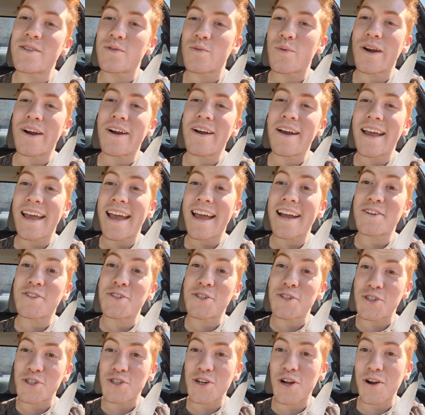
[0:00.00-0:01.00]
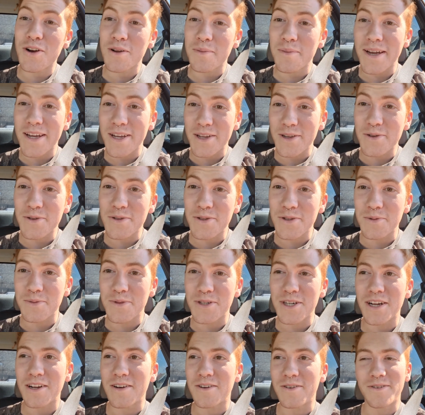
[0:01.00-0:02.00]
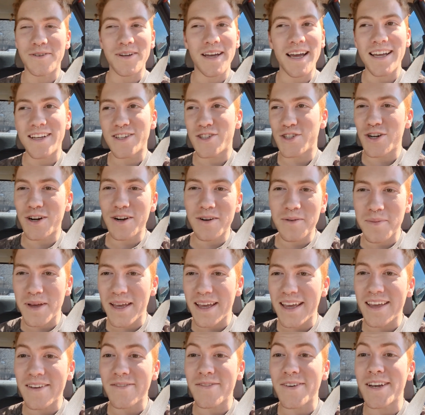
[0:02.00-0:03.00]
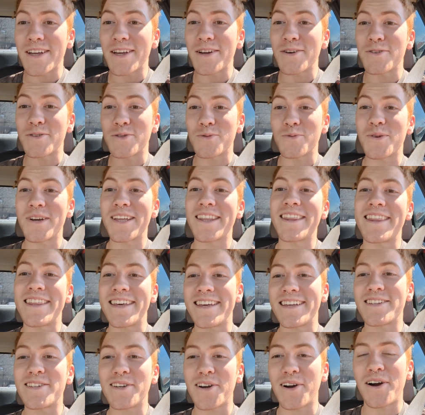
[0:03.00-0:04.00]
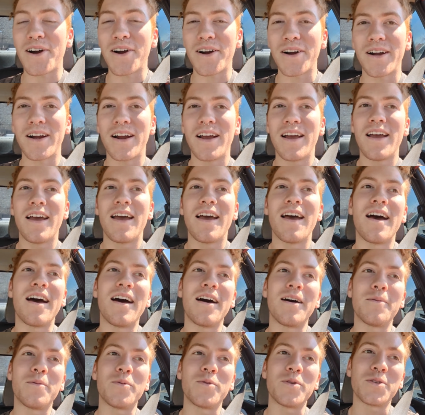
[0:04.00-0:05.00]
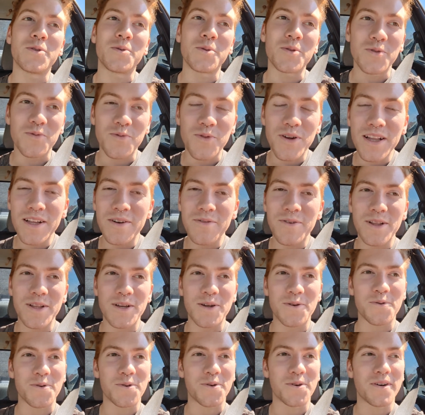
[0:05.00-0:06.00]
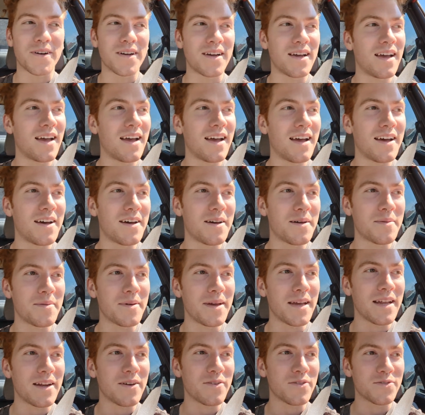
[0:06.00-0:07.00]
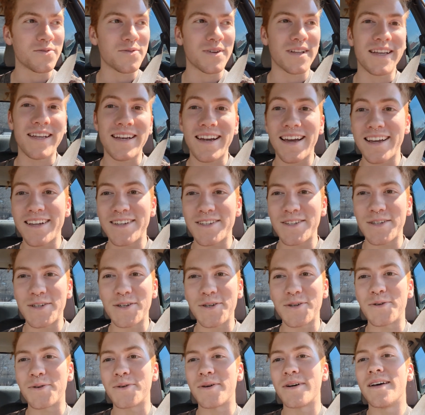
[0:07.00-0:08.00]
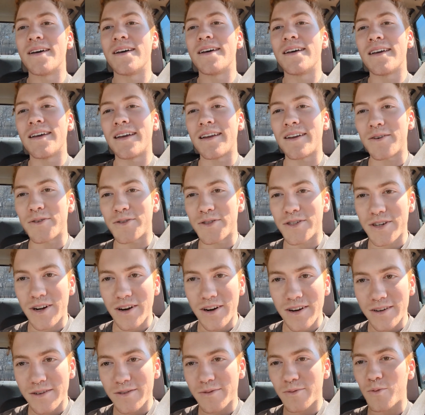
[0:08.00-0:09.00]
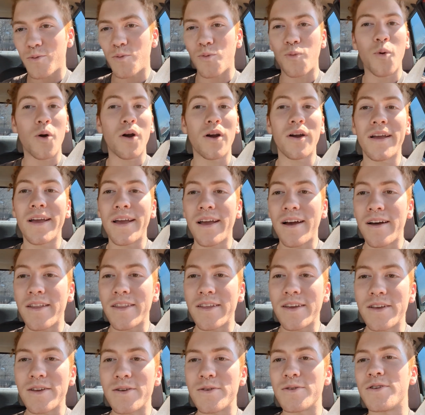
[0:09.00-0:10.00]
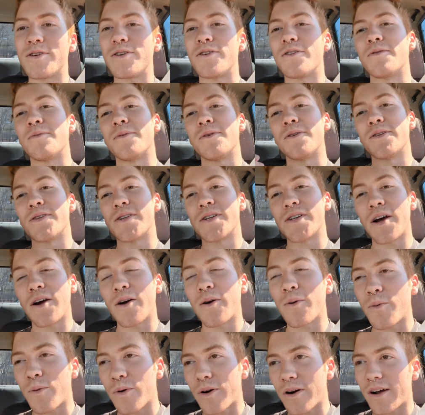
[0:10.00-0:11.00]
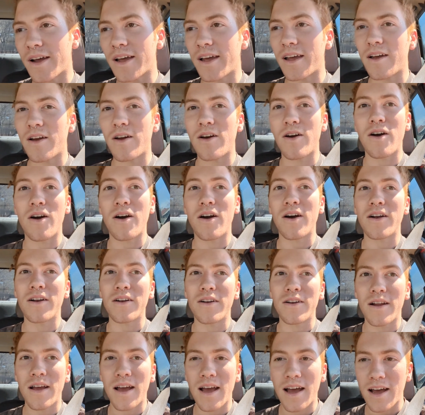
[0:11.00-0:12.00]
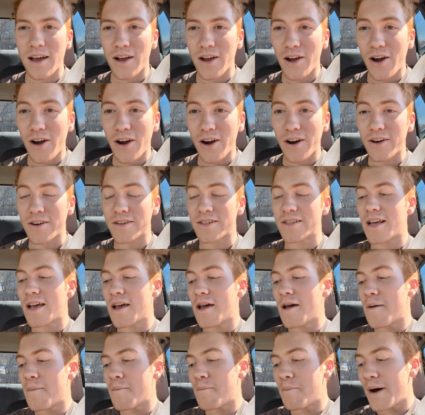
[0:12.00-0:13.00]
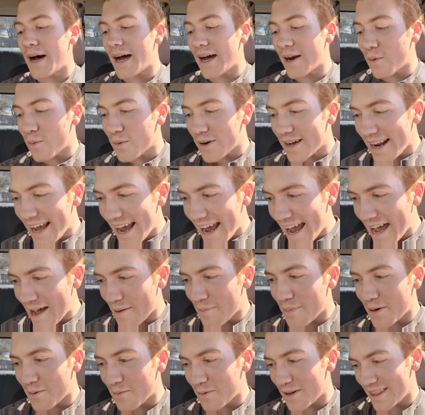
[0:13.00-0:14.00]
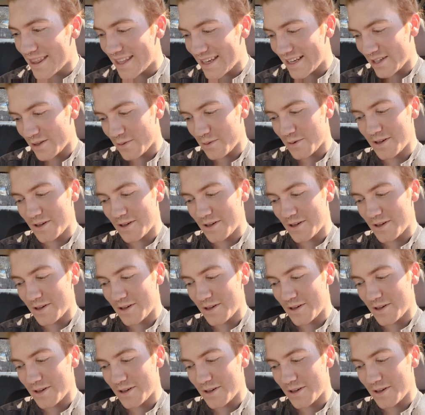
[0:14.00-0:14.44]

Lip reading: is where I actually started my YouTube channel. I started making videos with this car, which was really, really cool, and it was really nice to, you know, start working on the YouTube and start working on cars. But what happened with this